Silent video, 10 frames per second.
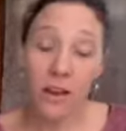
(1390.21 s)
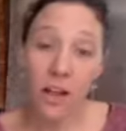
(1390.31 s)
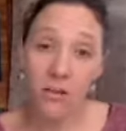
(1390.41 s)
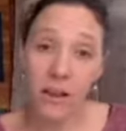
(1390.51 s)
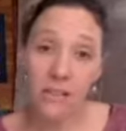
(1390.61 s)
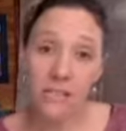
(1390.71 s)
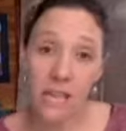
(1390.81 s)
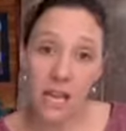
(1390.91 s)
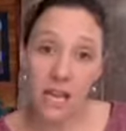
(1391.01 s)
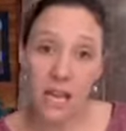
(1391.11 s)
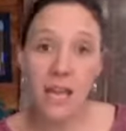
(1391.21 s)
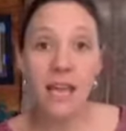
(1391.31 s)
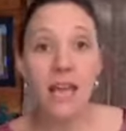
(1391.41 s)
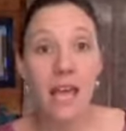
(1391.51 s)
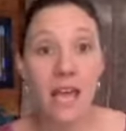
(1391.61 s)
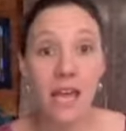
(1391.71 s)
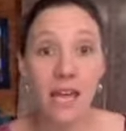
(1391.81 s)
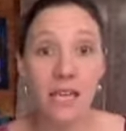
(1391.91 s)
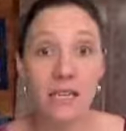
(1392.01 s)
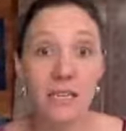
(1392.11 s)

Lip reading: Colorado sun and